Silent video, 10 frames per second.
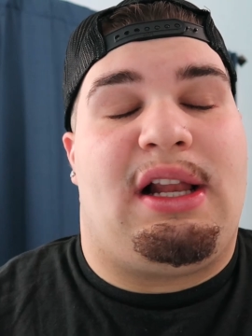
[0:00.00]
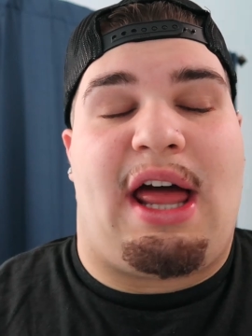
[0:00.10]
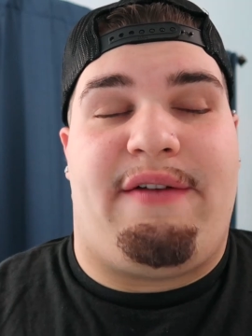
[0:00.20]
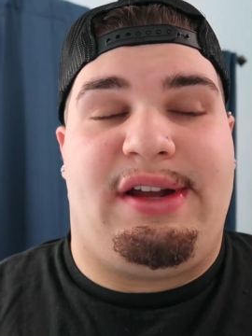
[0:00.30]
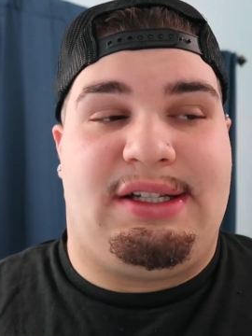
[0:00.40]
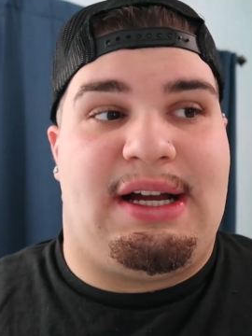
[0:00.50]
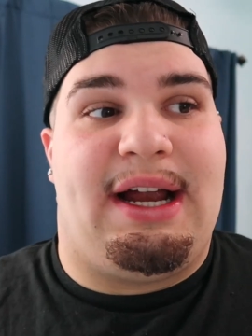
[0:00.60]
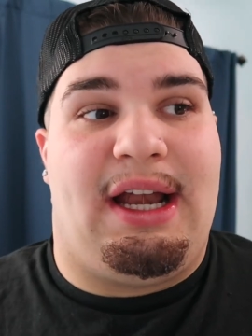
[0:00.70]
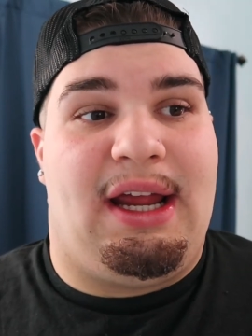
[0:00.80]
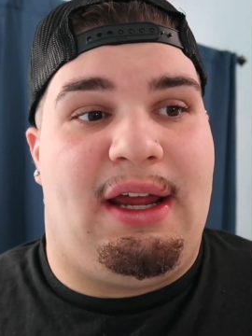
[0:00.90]
lot of
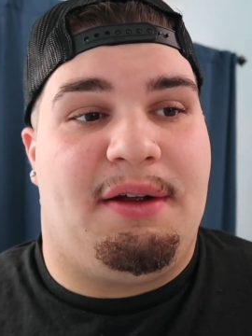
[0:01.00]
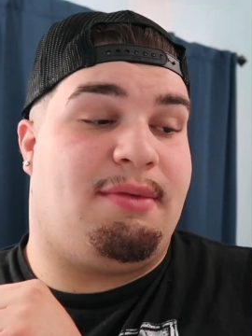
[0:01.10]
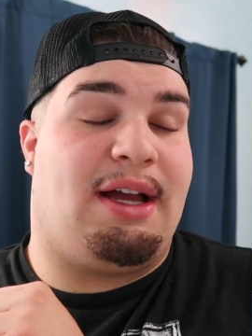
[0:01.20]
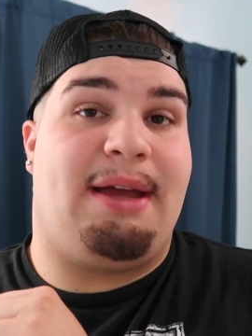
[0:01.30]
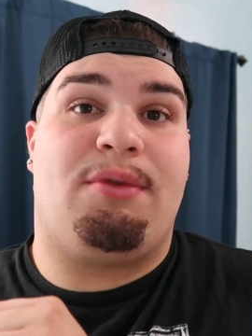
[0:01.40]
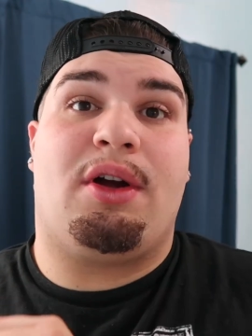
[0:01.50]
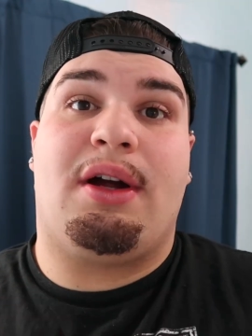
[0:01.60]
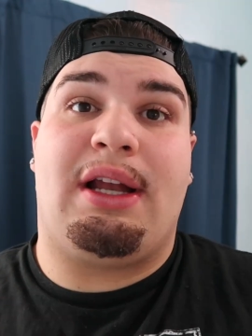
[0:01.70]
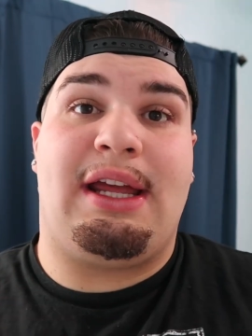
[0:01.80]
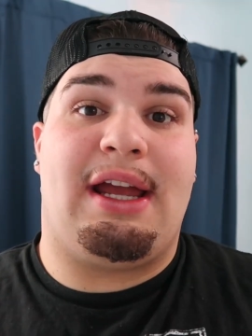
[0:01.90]
anxiety. I am
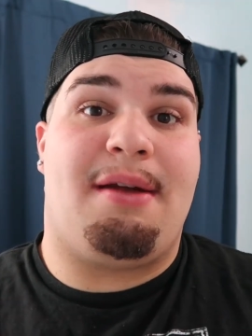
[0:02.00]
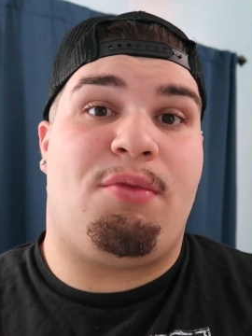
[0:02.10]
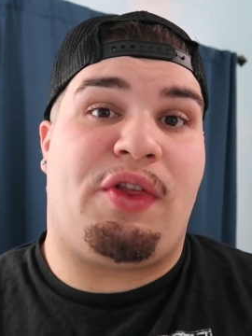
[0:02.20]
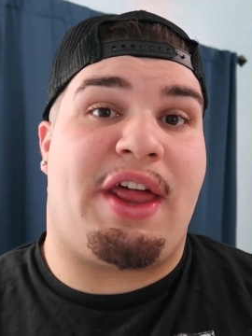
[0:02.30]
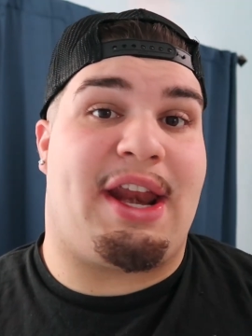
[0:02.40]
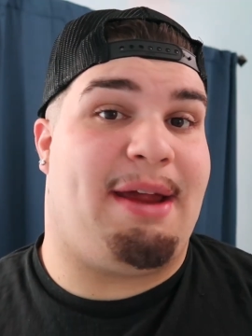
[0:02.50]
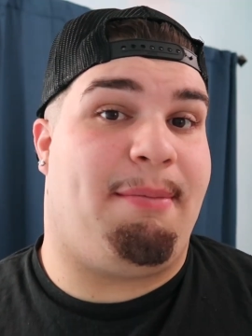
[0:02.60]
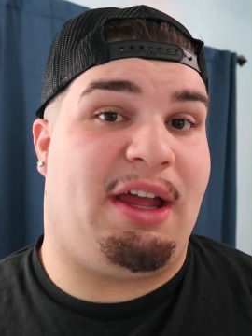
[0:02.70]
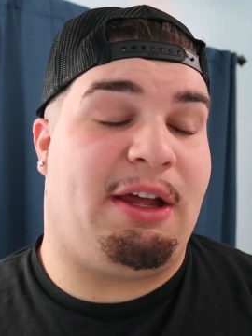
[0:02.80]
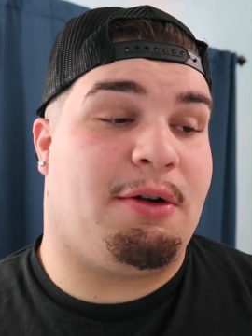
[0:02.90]
currently in Monterrey,
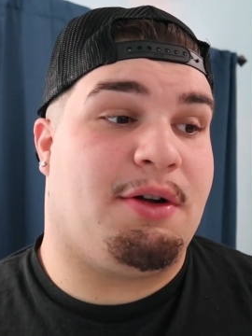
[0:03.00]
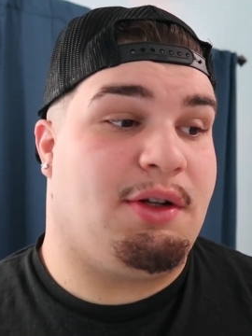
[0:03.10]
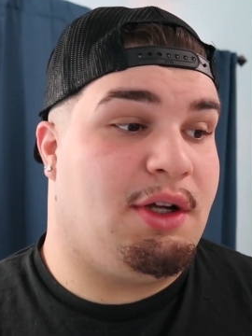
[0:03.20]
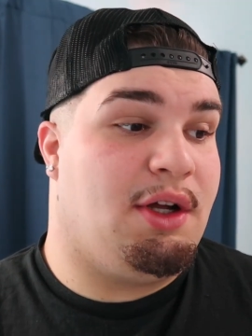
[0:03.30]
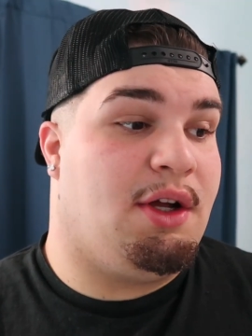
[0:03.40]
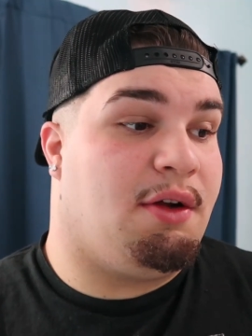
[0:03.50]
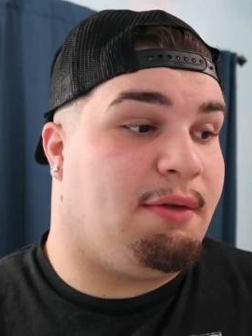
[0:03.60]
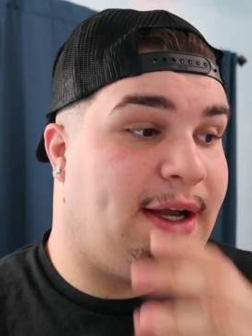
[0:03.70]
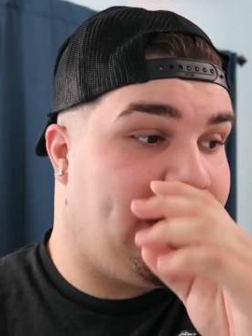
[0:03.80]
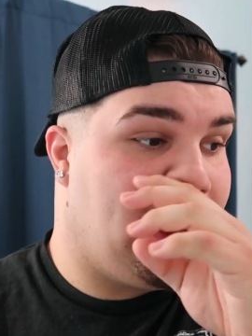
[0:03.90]
Mexico
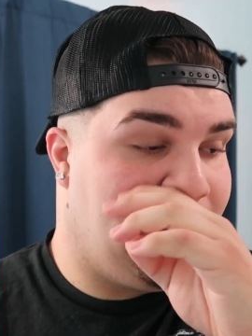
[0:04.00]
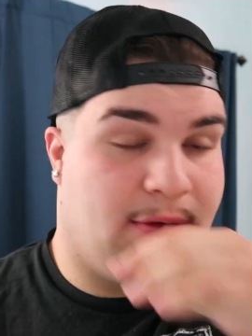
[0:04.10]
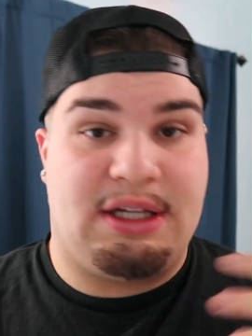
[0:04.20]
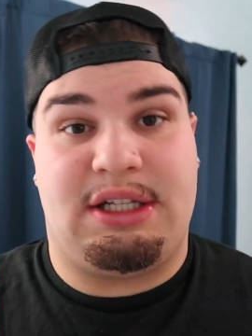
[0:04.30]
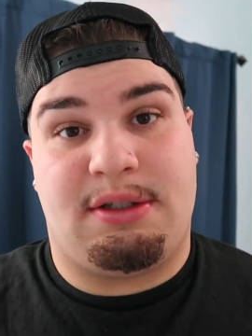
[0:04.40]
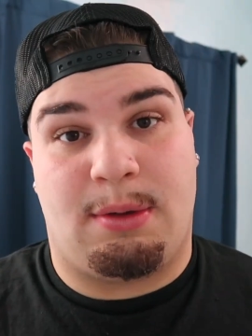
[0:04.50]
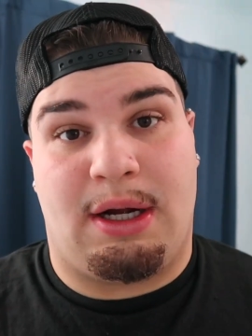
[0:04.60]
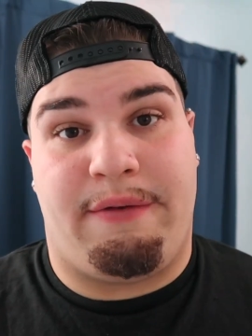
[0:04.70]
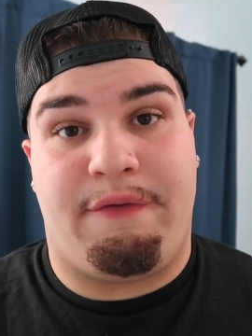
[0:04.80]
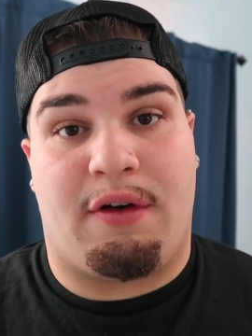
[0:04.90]
right now, which is
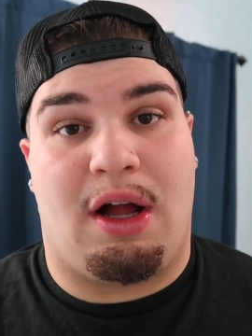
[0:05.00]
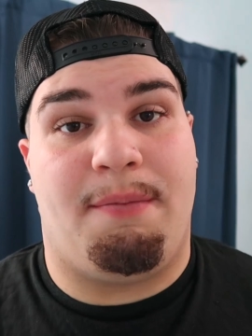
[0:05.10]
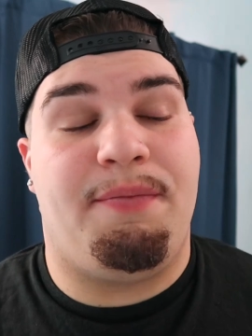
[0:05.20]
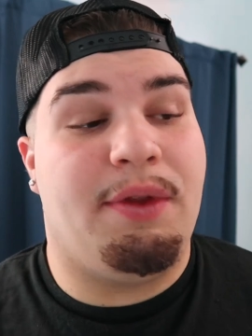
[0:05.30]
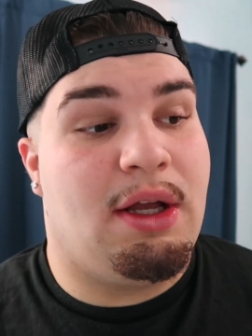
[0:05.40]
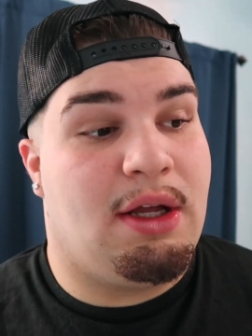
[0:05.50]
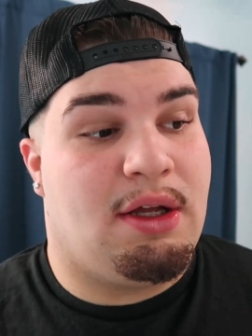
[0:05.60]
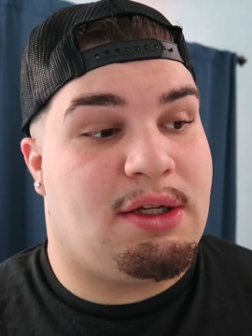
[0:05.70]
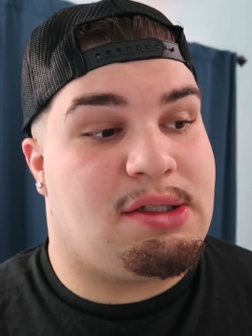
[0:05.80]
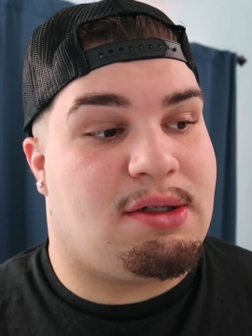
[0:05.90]
where I'm from.
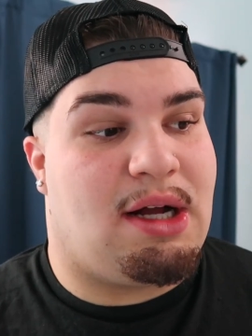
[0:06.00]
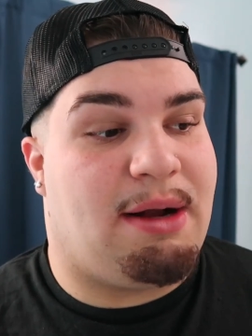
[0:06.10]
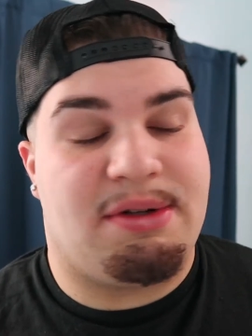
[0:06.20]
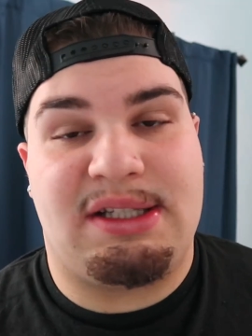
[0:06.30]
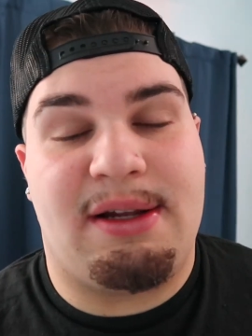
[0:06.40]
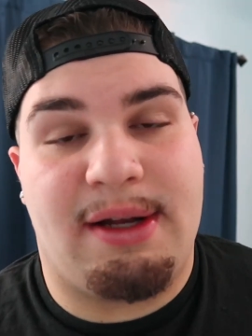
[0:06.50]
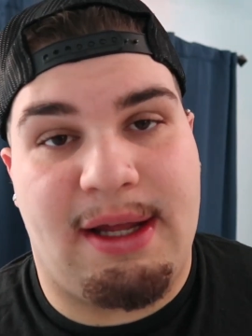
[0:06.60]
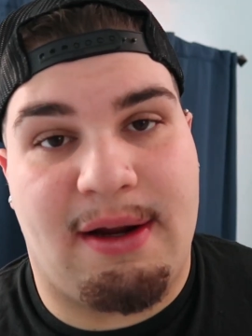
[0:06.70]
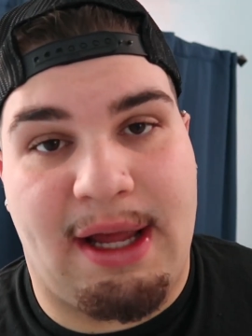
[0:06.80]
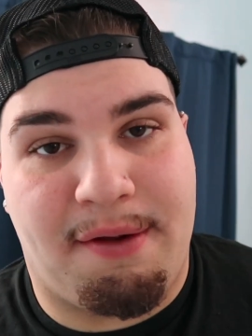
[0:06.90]
So I was
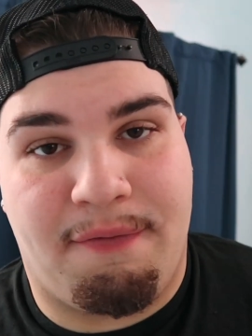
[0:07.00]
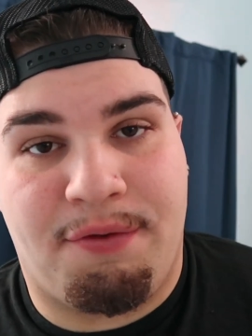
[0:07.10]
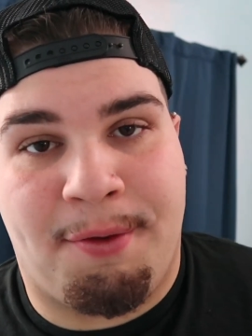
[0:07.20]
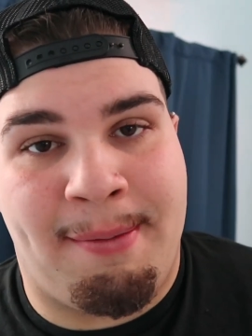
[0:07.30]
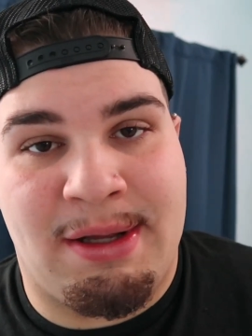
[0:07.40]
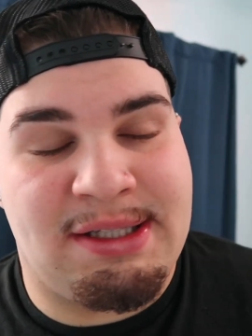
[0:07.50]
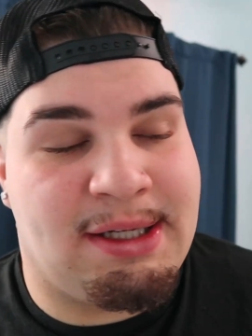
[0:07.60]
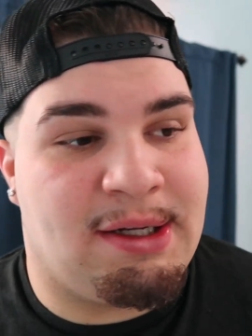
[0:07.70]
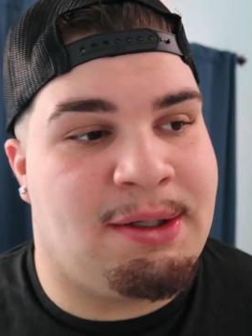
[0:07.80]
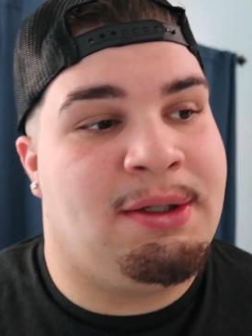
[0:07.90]
literally here like 3 months
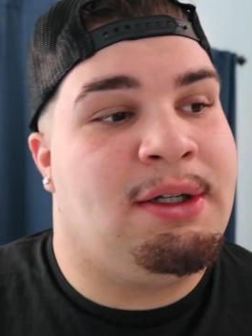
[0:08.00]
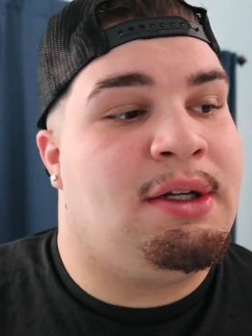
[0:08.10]
ago.